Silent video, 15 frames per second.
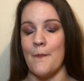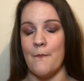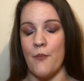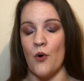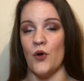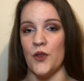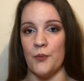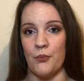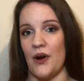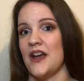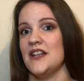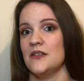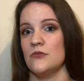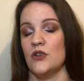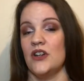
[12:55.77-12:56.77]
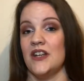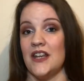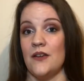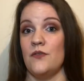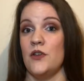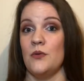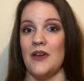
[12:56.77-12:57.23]
but the price I'm going to
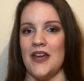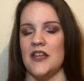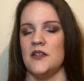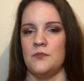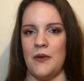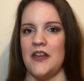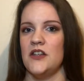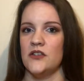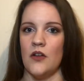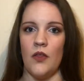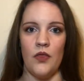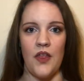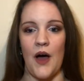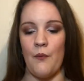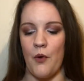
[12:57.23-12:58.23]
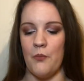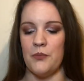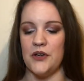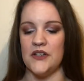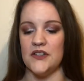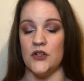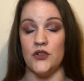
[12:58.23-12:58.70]
give you is based on that one
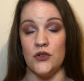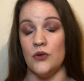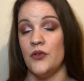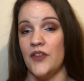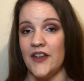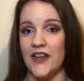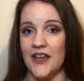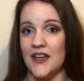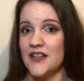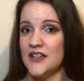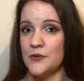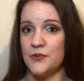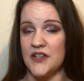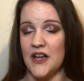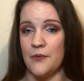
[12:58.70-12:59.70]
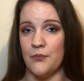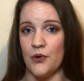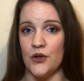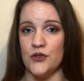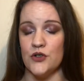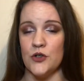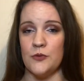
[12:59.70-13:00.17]
because I do think it is the same
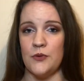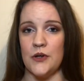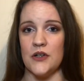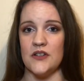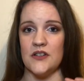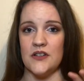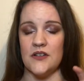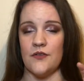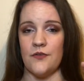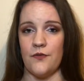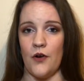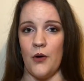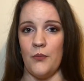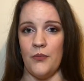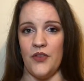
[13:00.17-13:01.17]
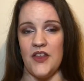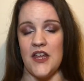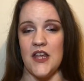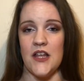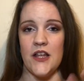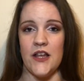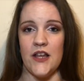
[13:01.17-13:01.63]
product, because from
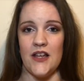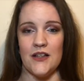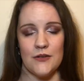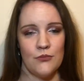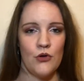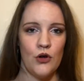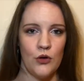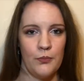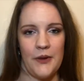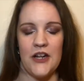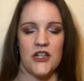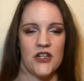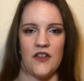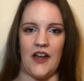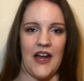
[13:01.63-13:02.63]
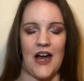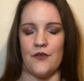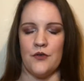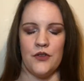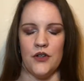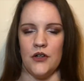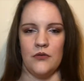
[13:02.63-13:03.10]
the small picture that I have
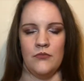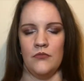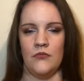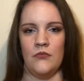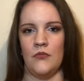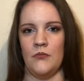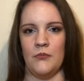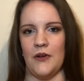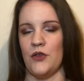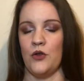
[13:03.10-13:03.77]
on the my